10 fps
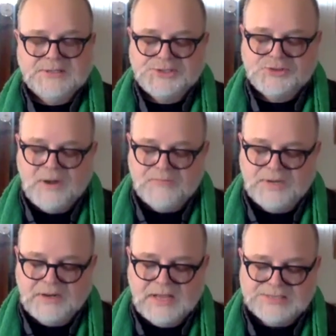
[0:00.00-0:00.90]

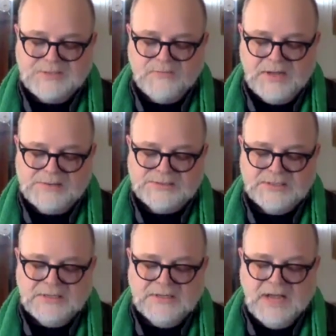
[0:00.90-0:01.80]
trembling as he went,
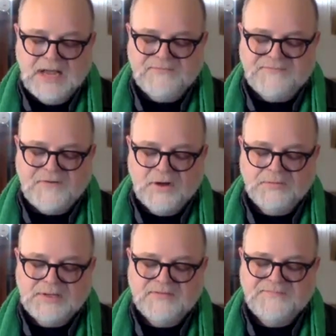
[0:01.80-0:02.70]
and
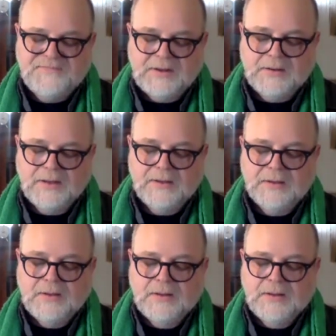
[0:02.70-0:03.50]
following the finger,